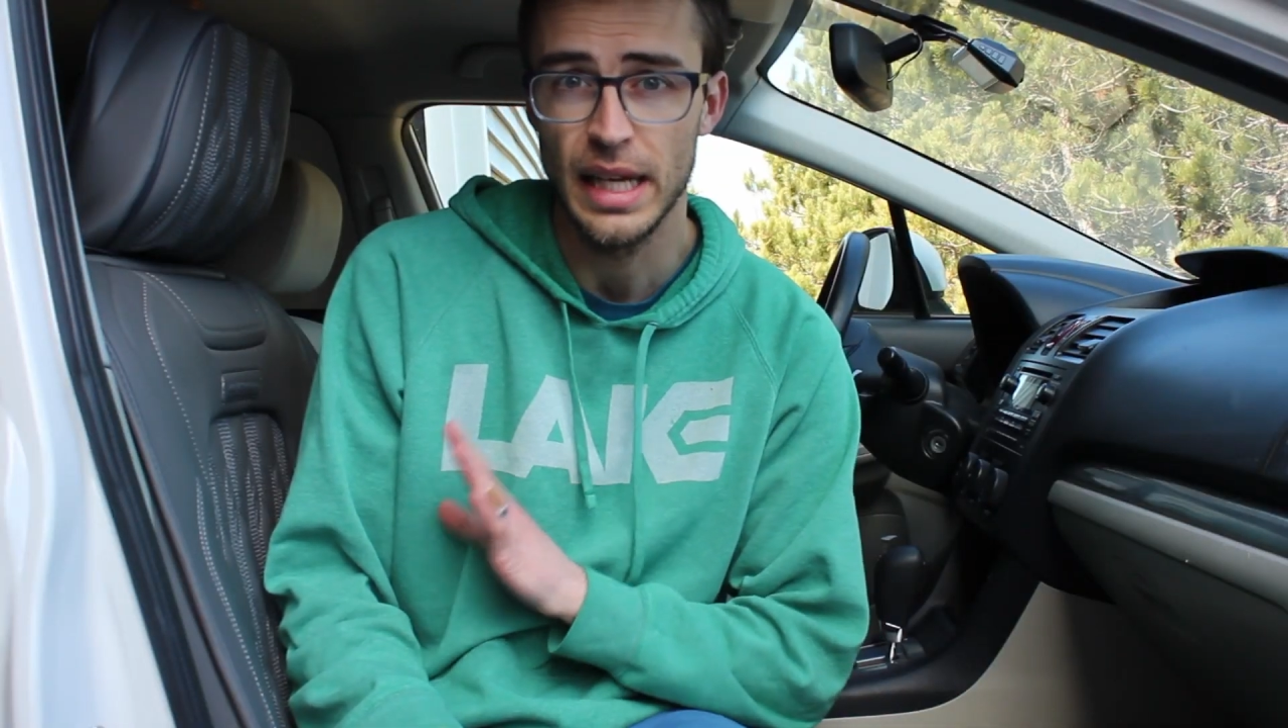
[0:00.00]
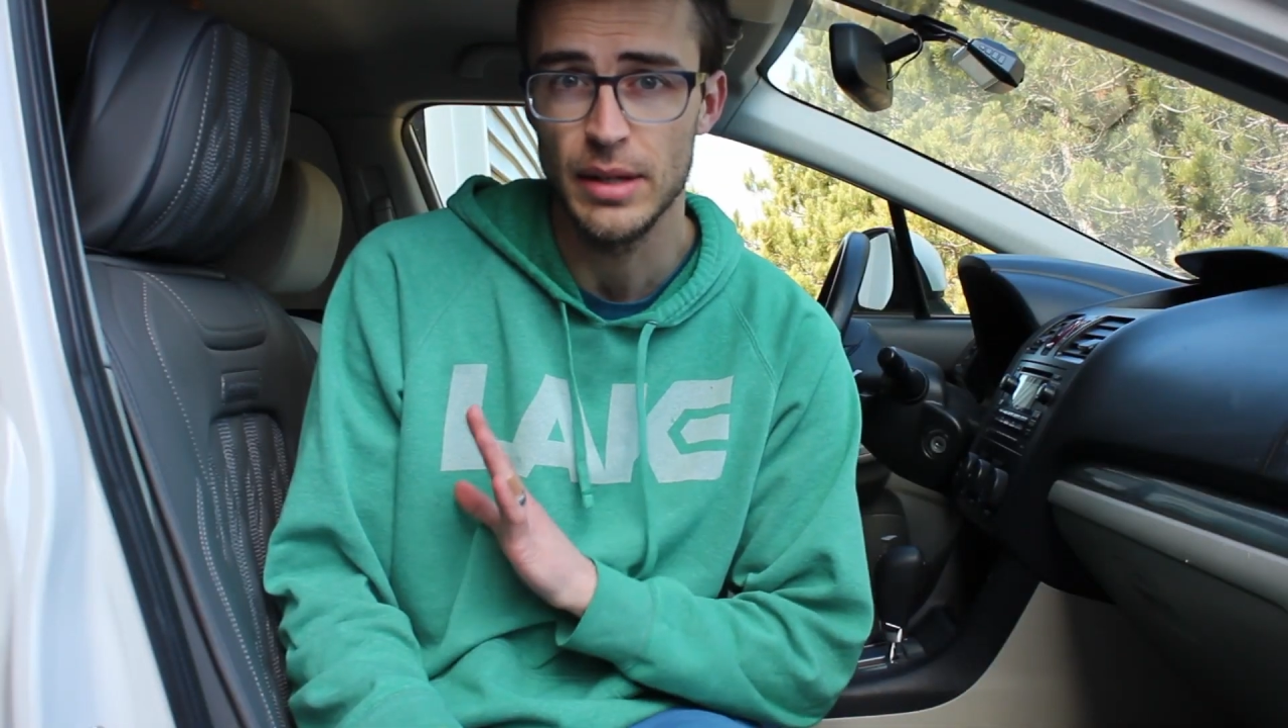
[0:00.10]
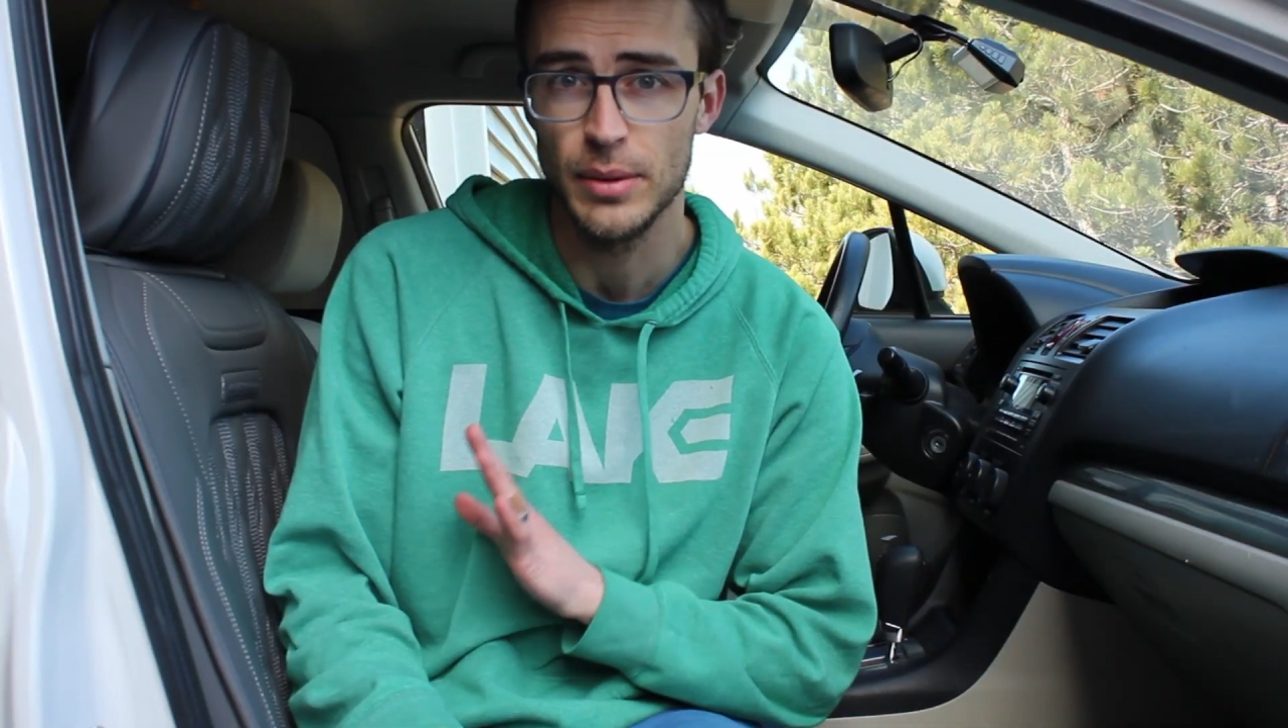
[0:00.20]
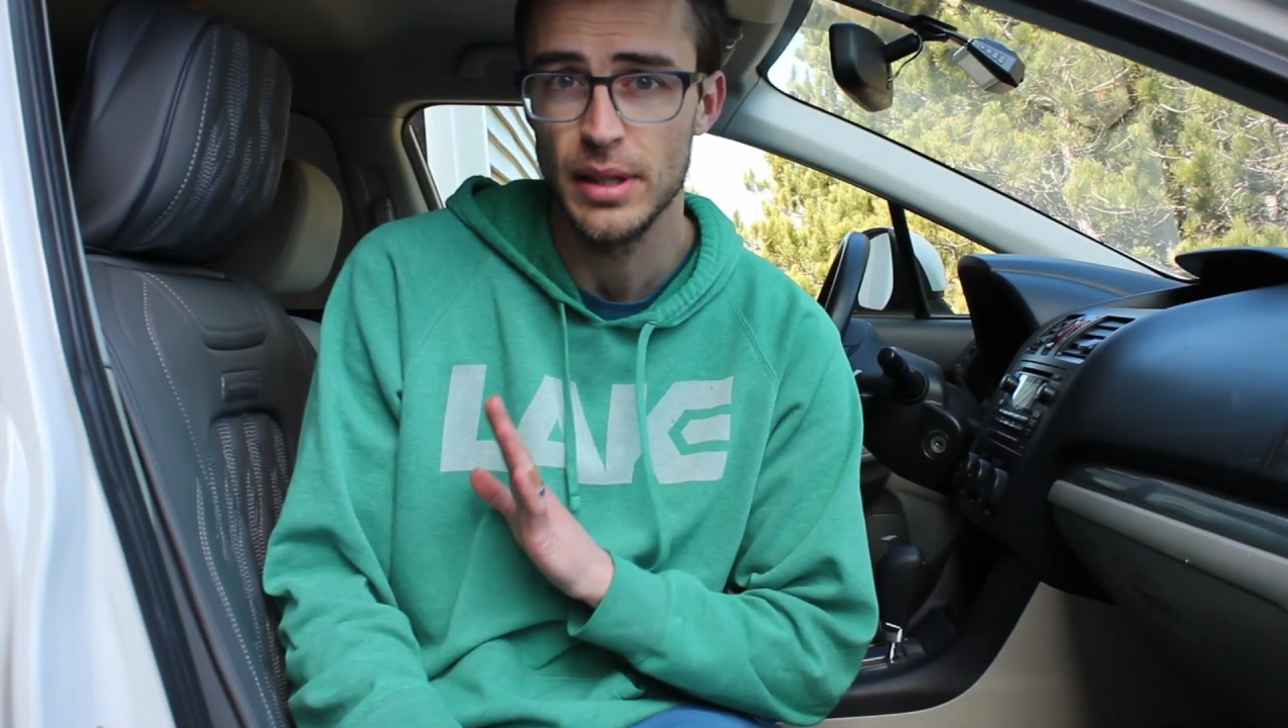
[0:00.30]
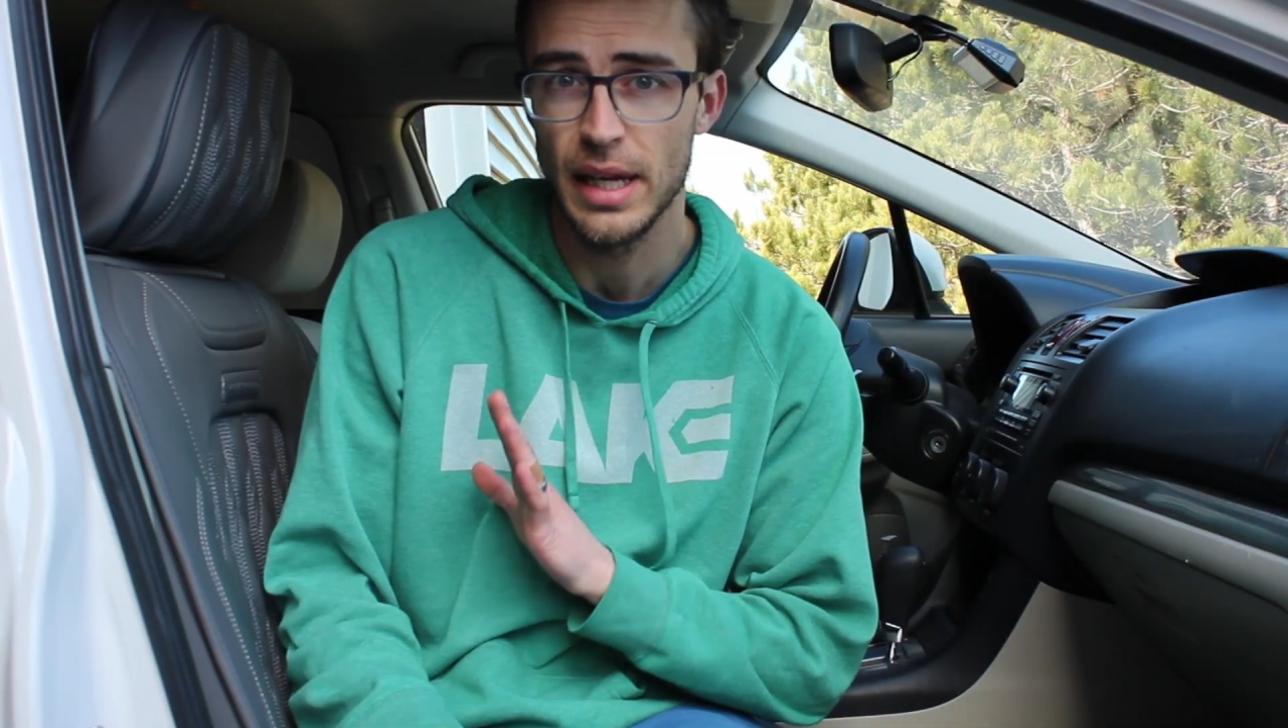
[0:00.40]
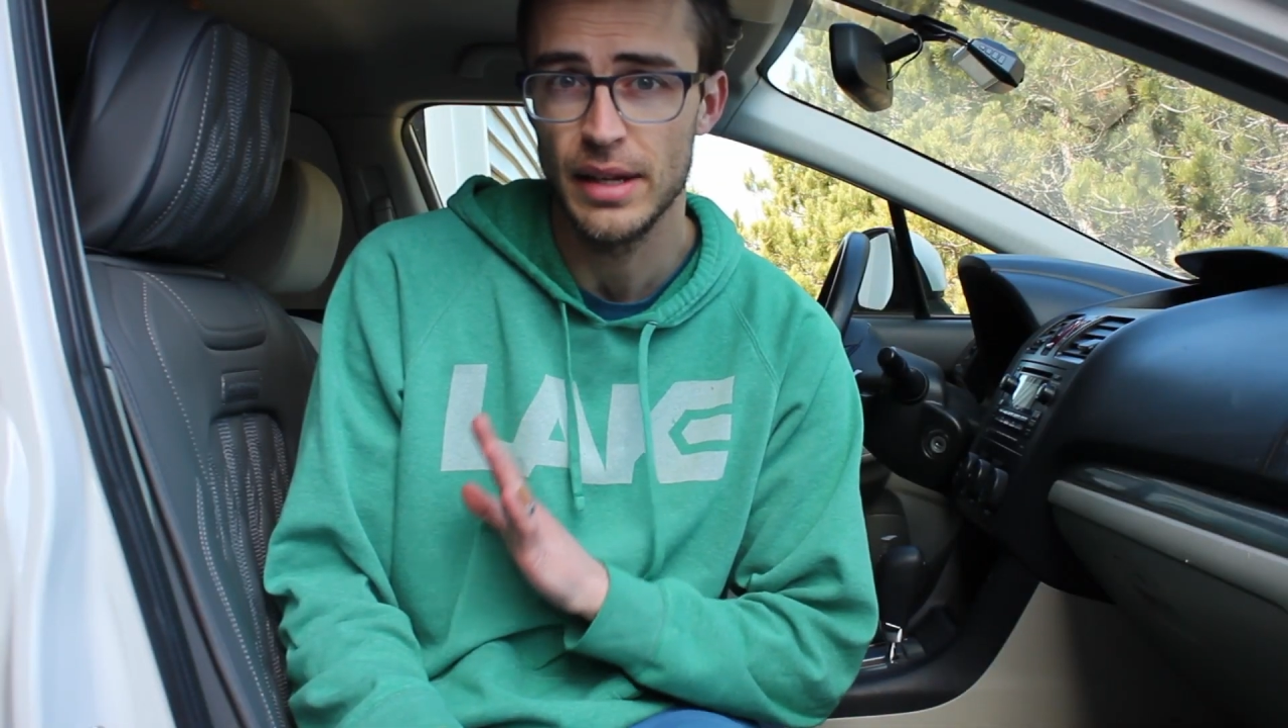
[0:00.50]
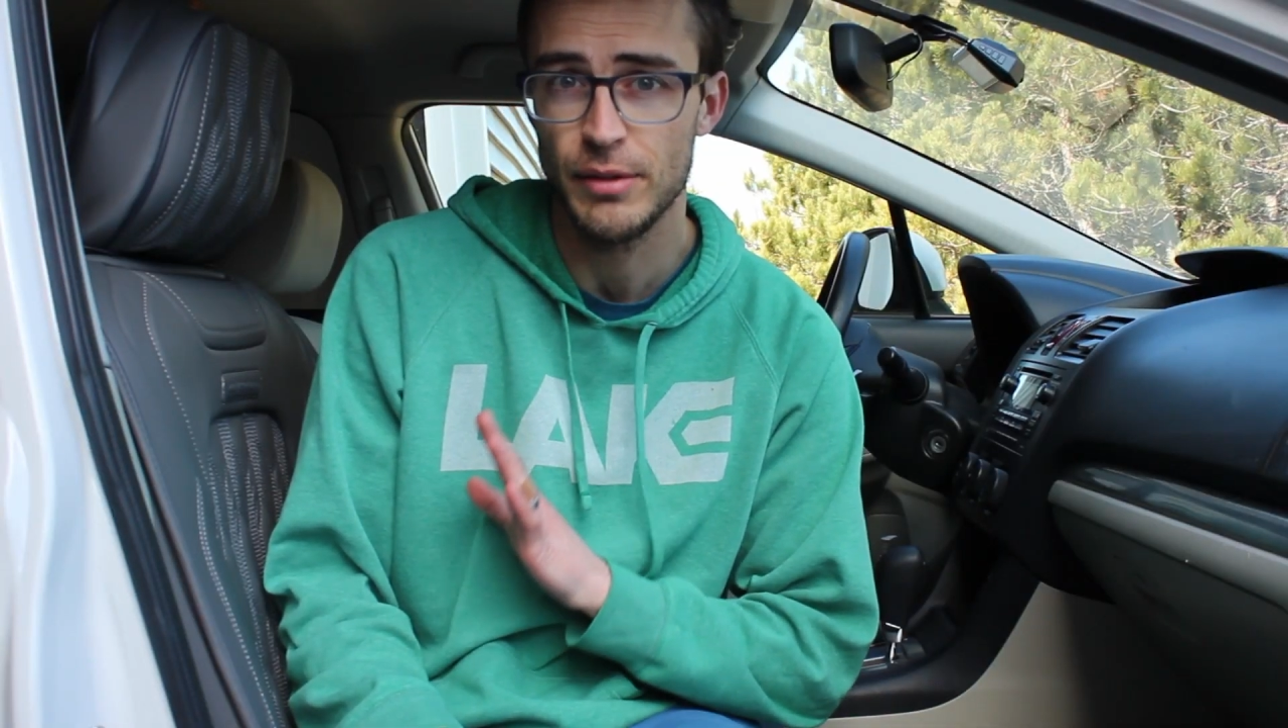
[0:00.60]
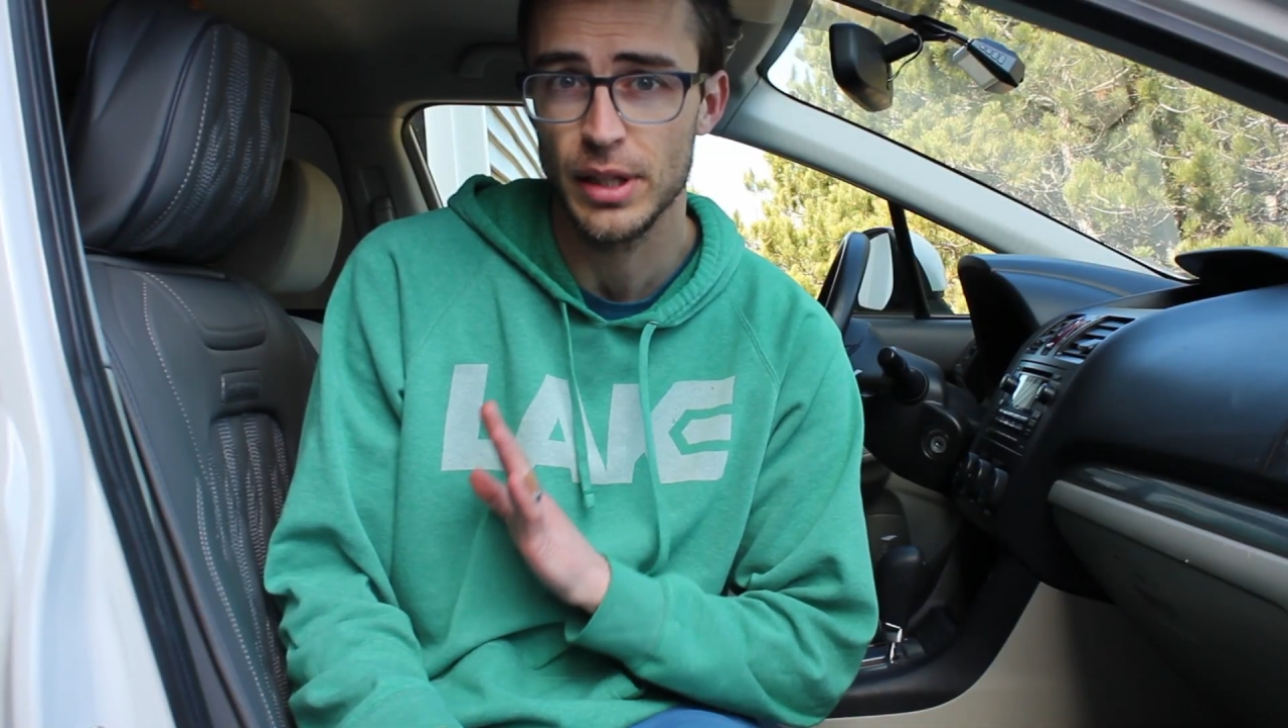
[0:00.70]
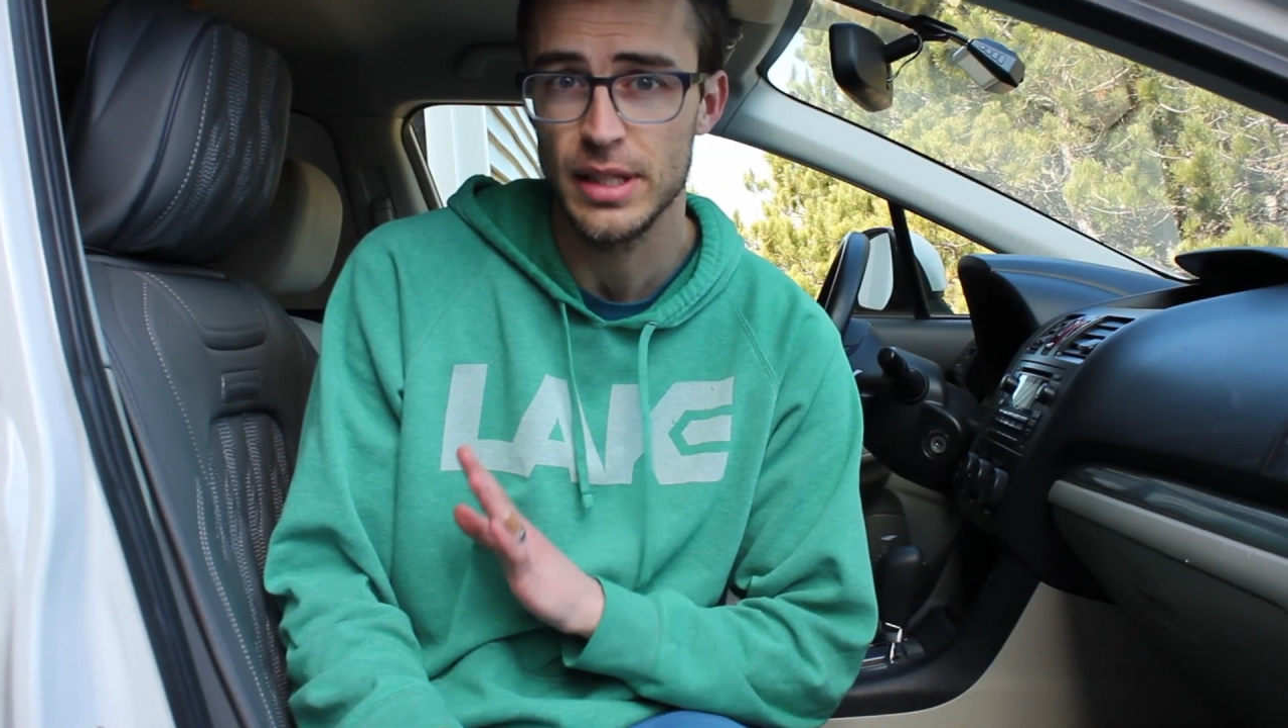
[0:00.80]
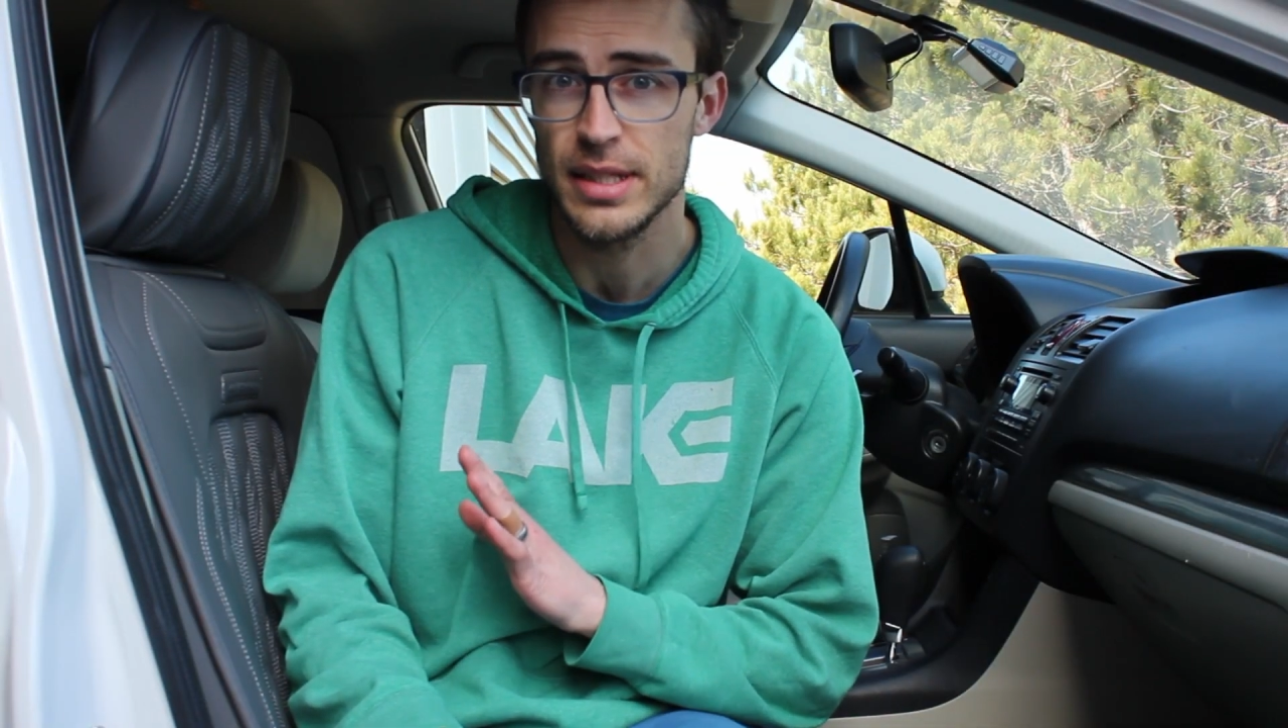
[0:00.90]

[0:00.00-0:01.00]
That really